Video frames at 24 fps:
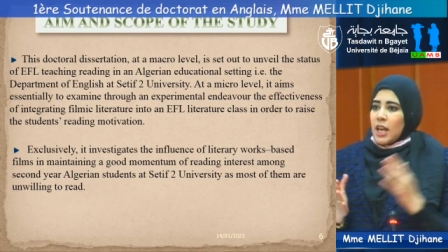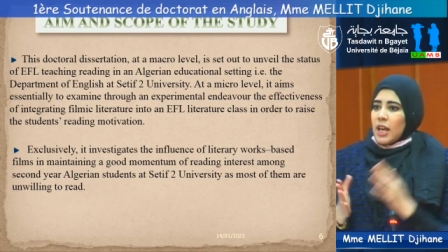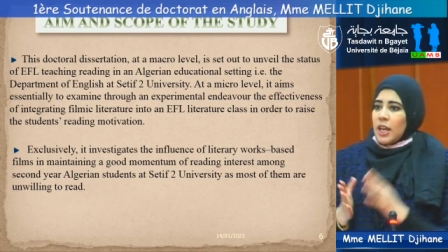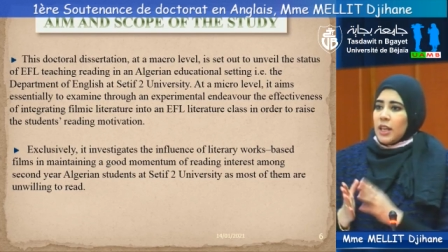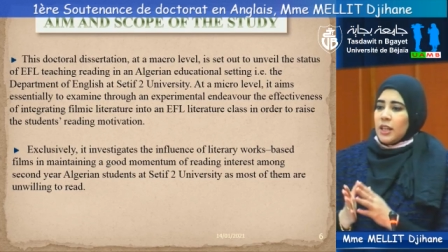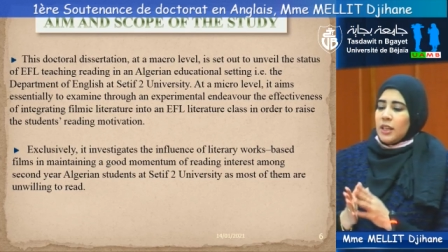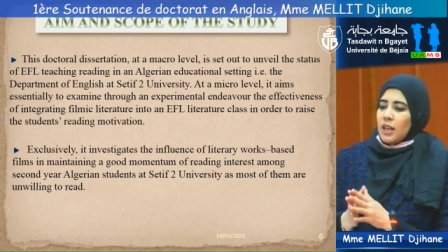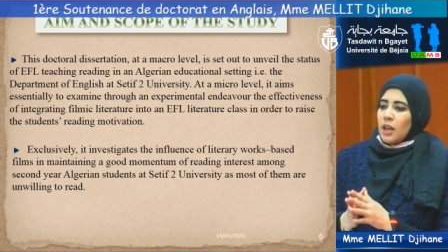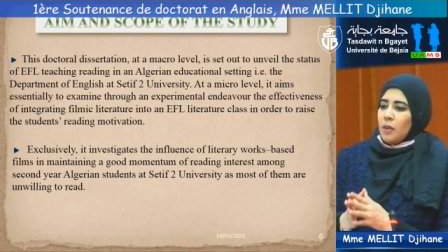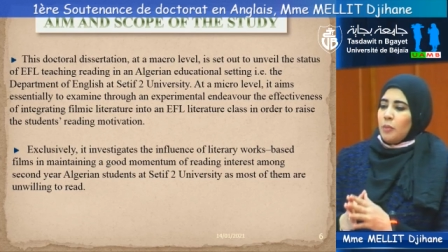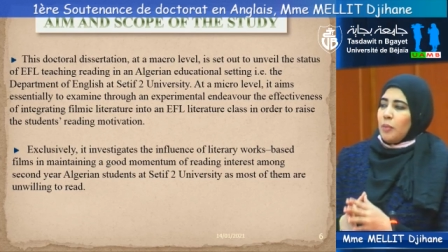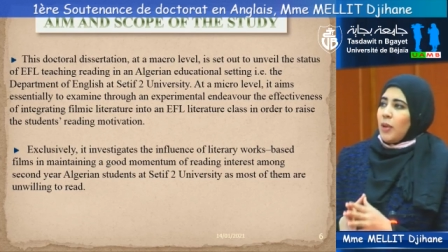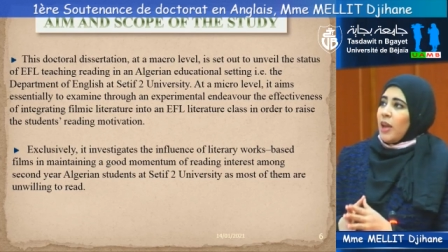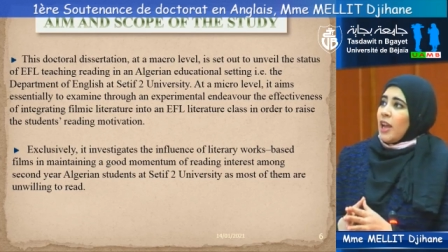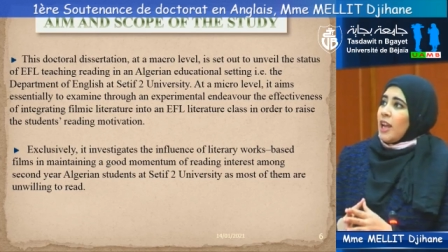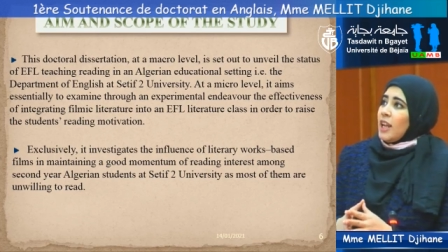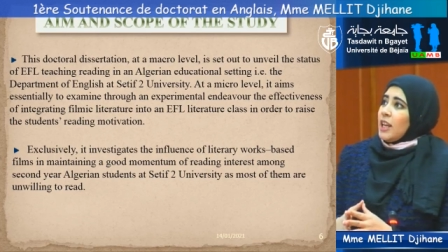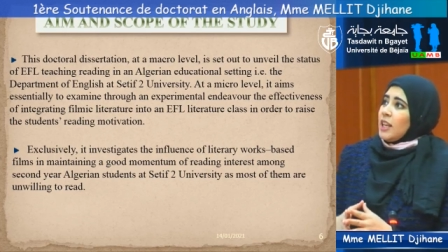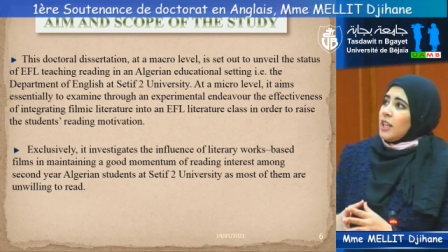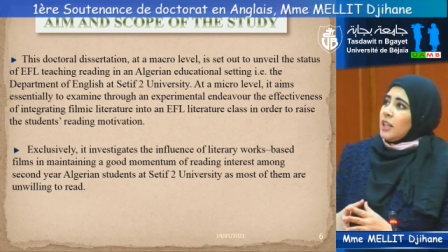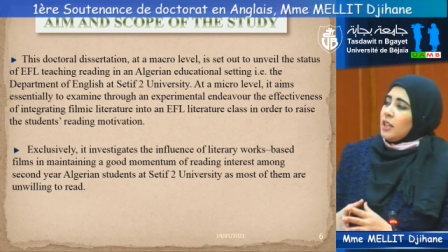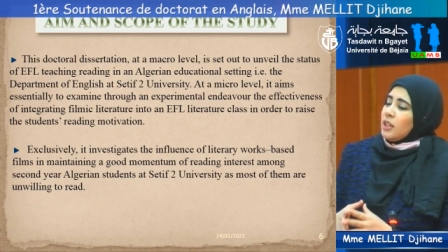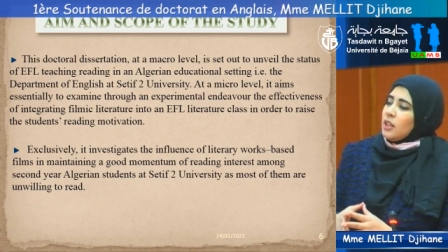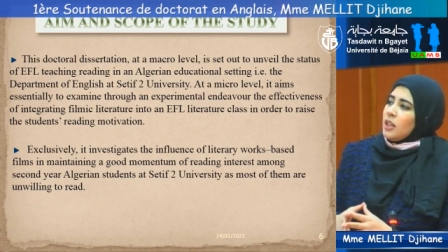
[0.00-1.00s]
in a
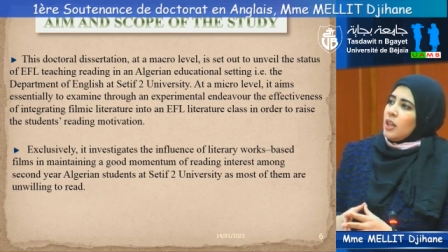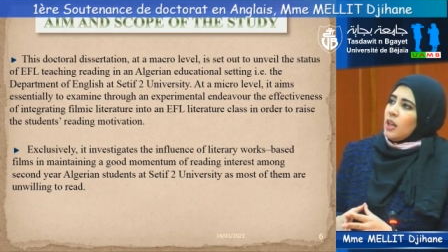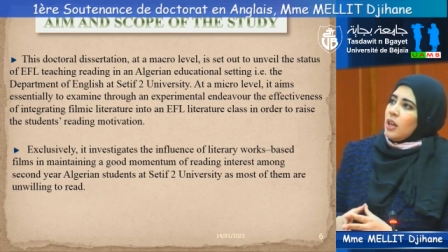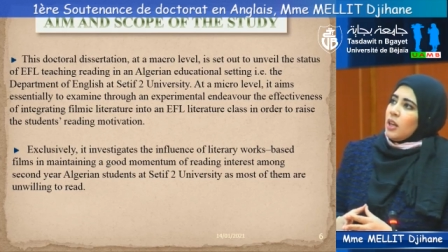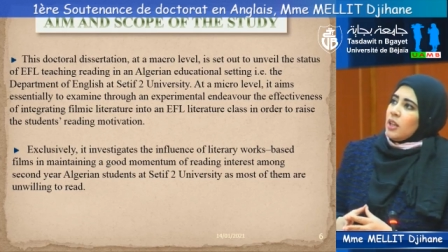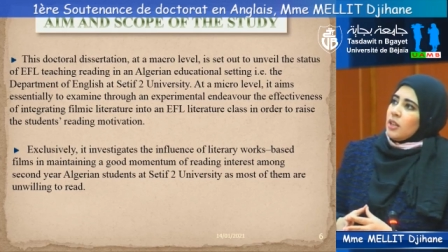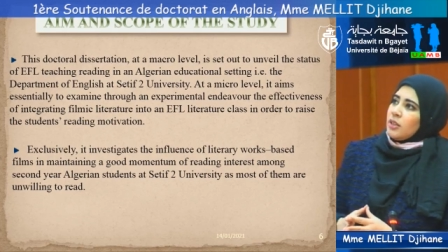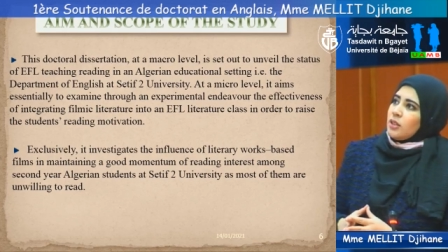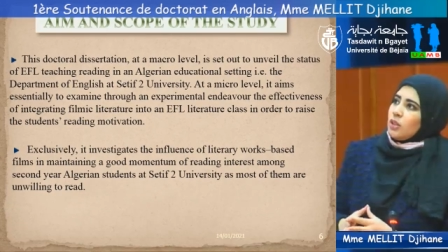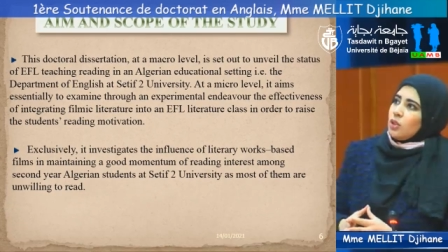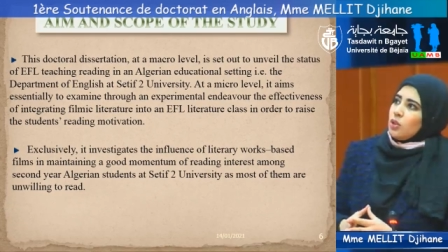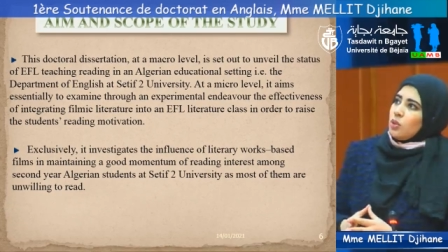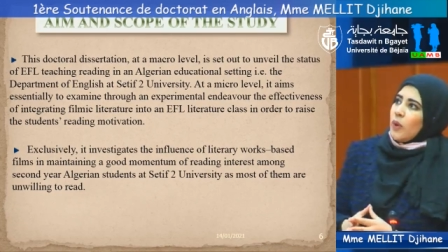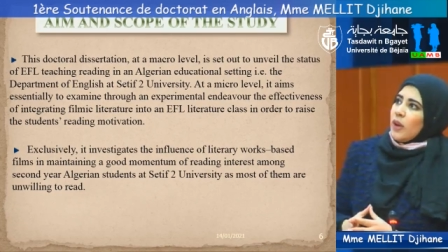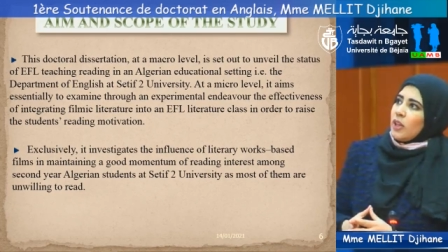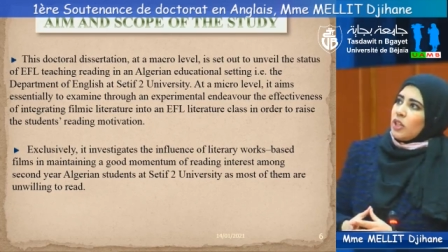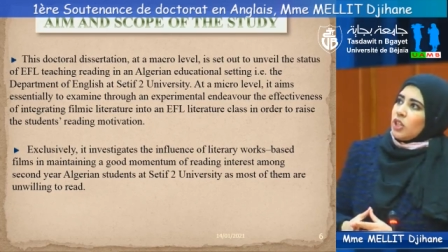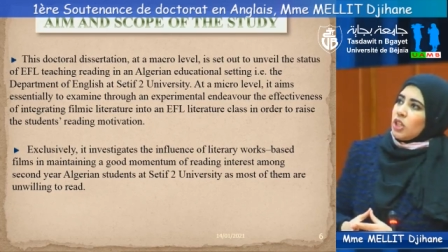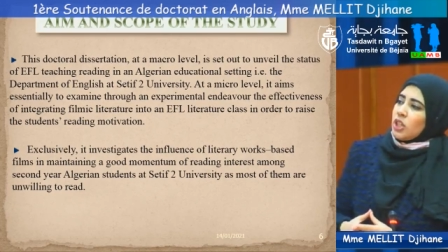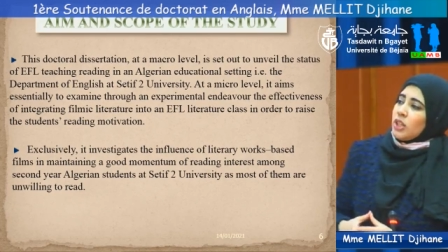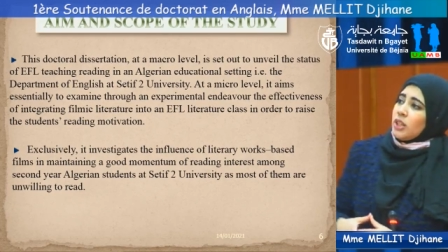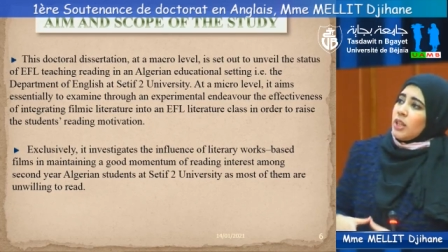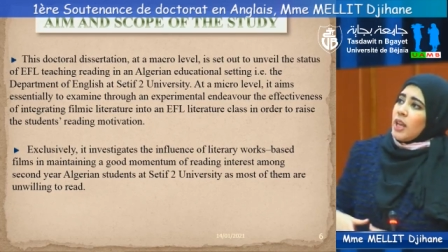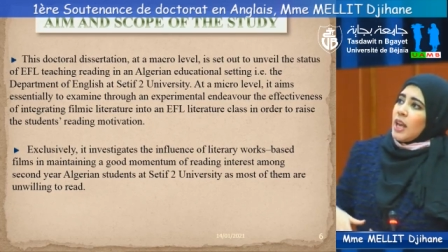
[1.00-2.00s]
paling
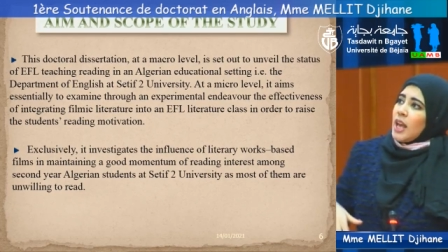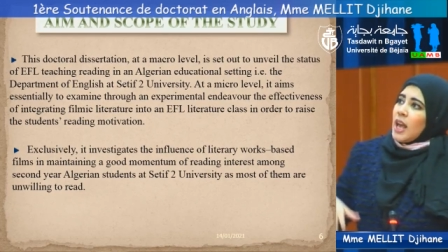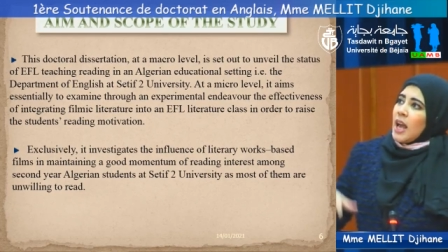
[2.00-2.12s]
situation.